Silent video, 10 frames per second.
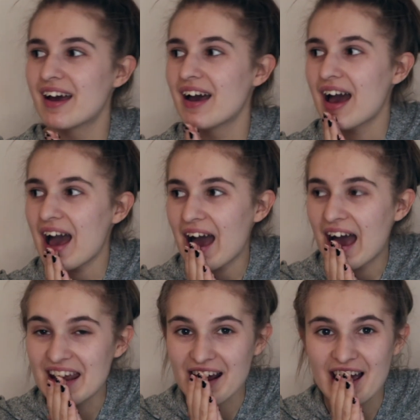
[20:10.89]

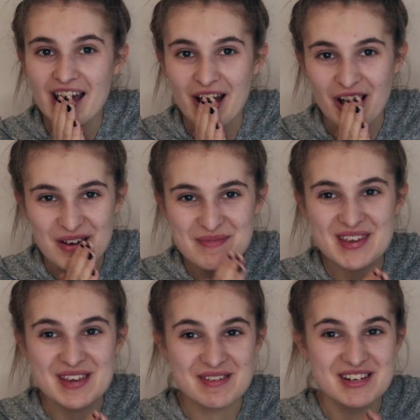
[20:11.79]
and I hope
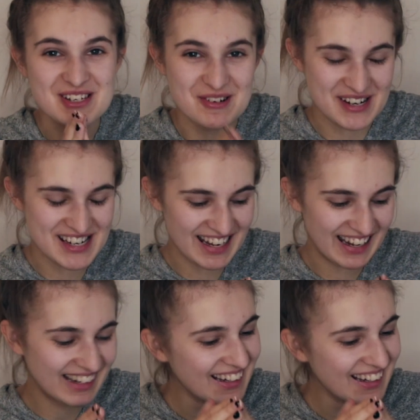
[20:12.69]
you enjoyed it.